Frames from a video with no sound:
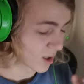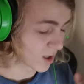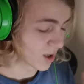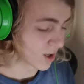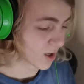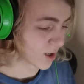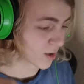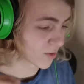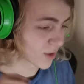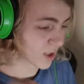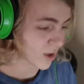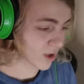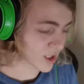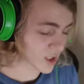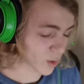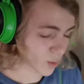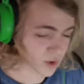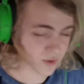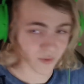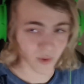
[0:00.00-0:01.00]
Uh, thank you
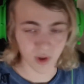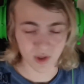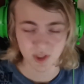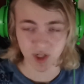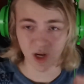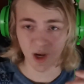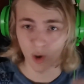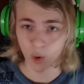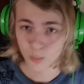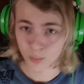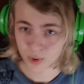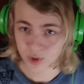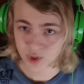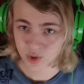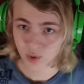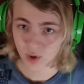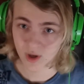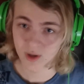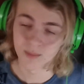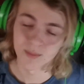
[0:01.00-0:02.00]
guys so much for watching. I hope you
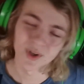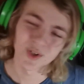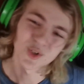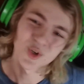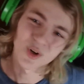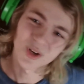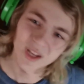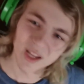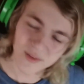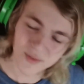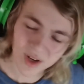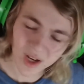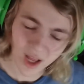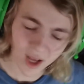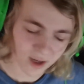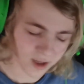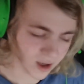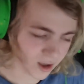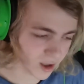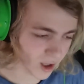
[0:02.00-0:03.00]
enjoy. Make sure to leave a
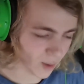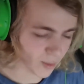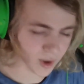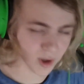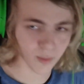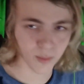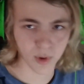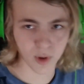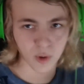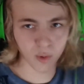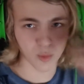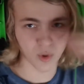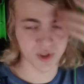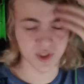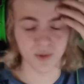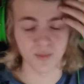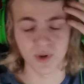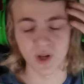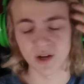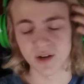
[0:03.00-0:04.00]
like and comment down below
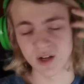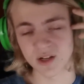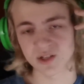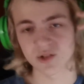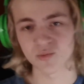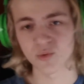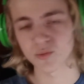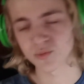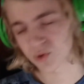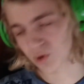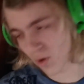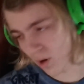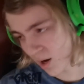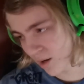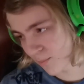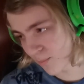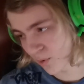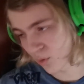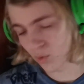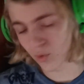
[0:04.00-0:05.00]
what you play next
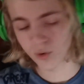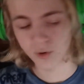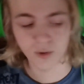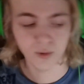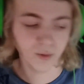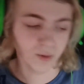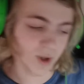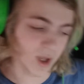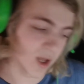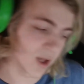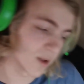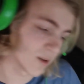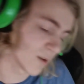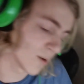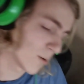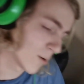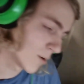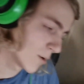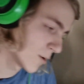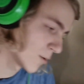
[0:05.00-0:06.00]
subscribe or
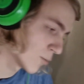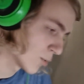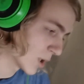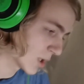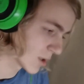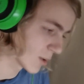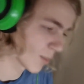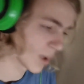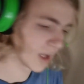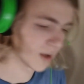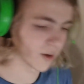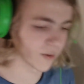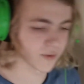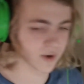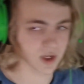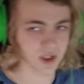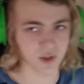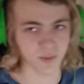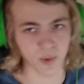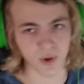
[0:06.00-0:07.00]
and uh, ring the bell
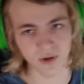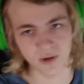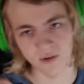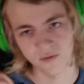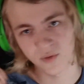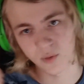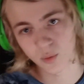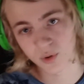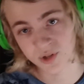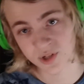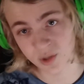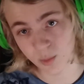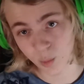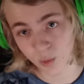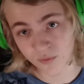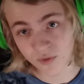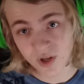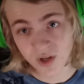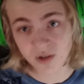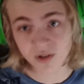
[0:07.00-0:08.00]
notification button if you want to see
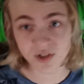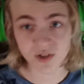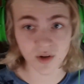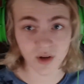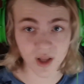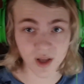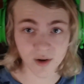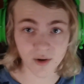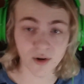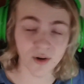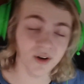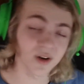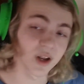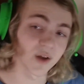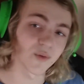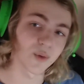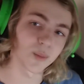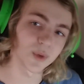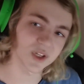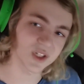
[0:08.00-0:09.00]
more videos so later.
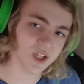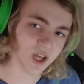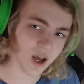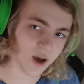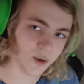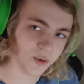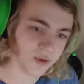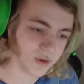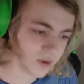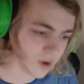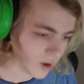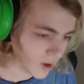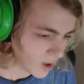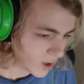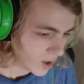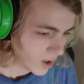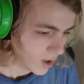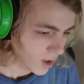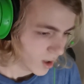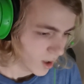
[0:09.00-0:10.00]
Never miss out.
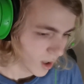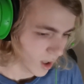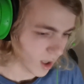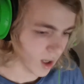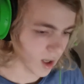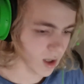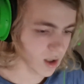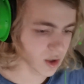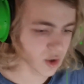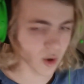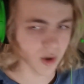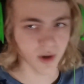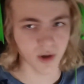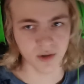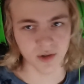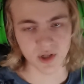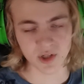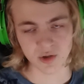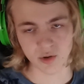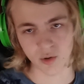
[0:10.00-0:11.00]
And join
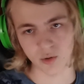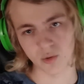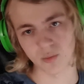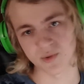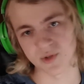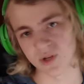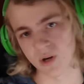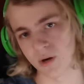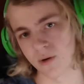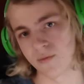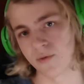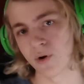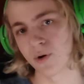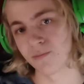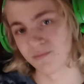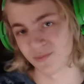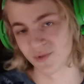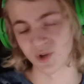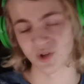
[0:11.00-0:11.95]
our Discord group server.